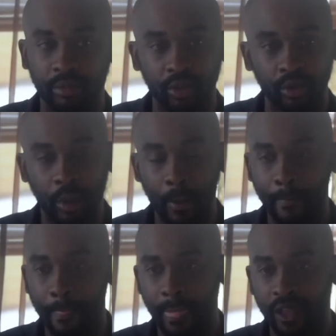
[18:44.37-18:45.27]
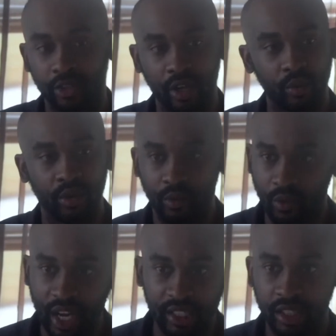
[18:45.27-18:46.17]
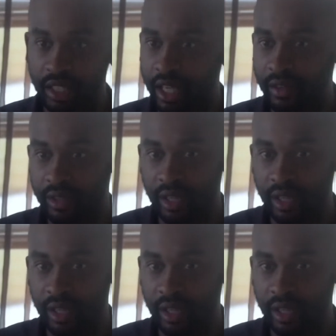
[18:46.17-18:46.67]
new. So I went right to the Navy.